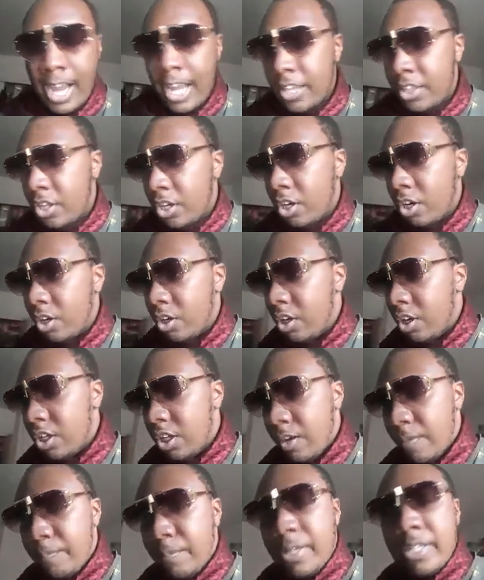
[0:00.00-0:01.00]
either
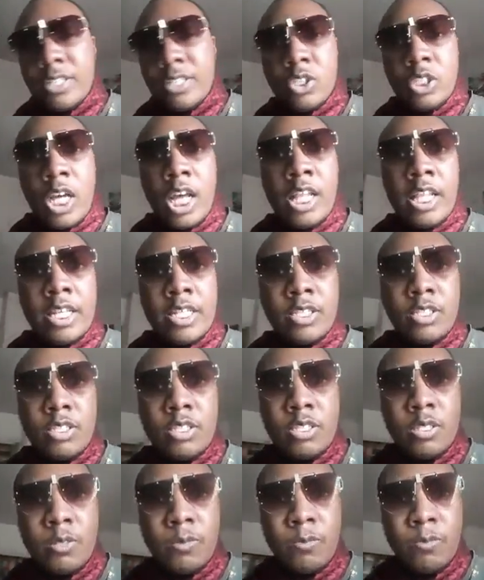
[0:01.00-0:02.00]
you be
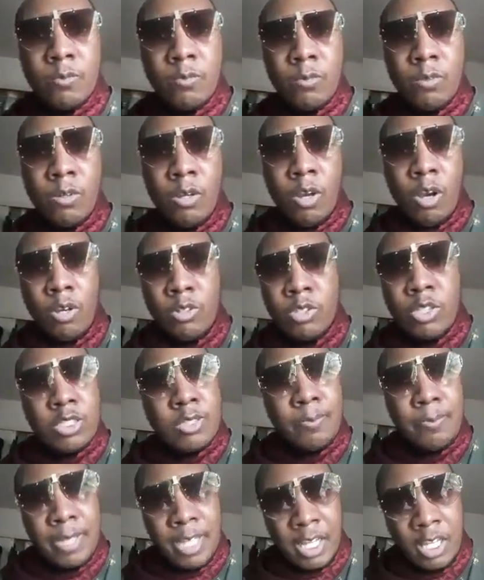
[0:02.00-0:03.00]
jealous or
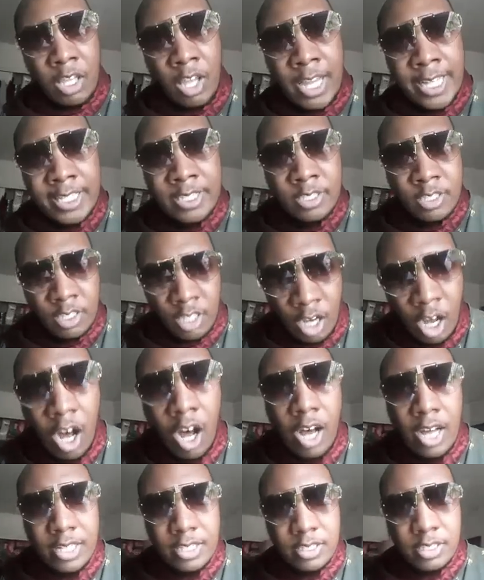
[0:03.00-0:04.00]
just be a lost
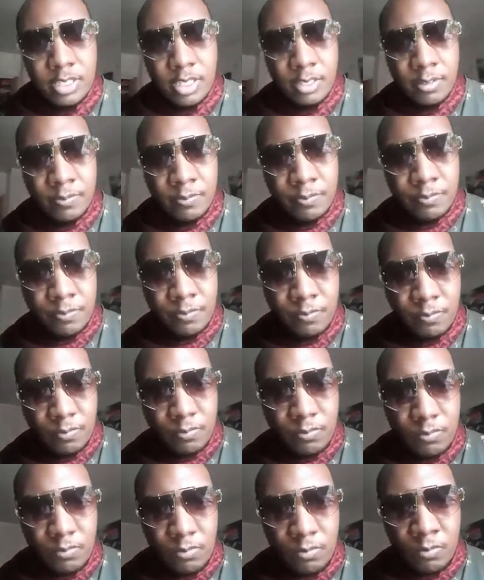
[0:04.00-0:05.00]
cause.
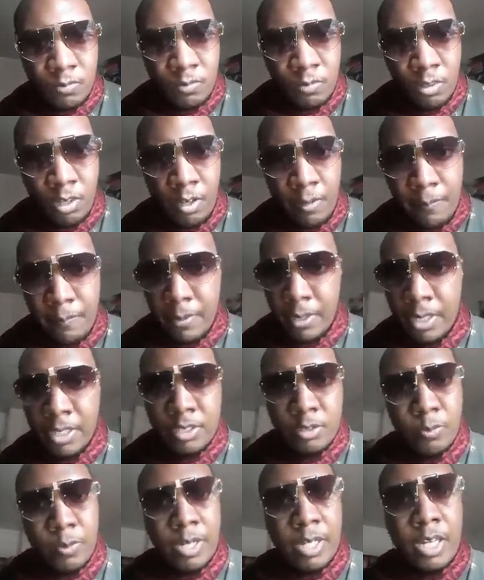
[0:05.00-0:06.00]

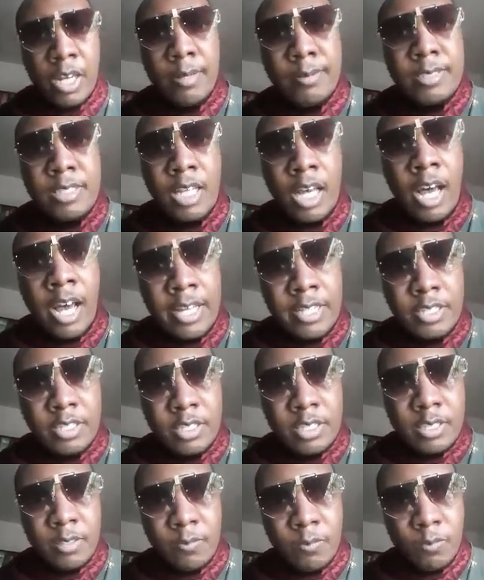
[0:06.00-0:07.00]
Because when it comes to
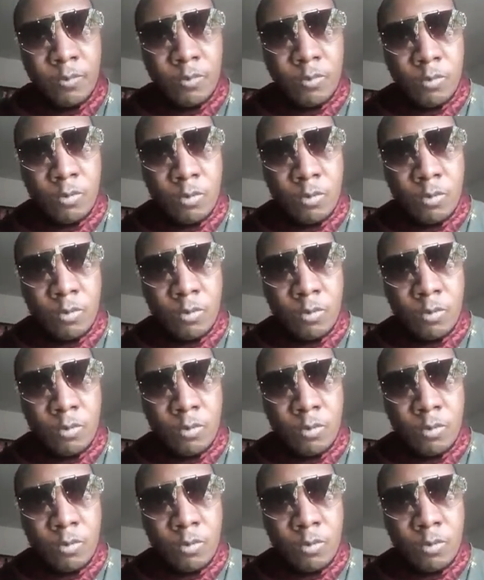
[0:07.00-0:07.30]
us,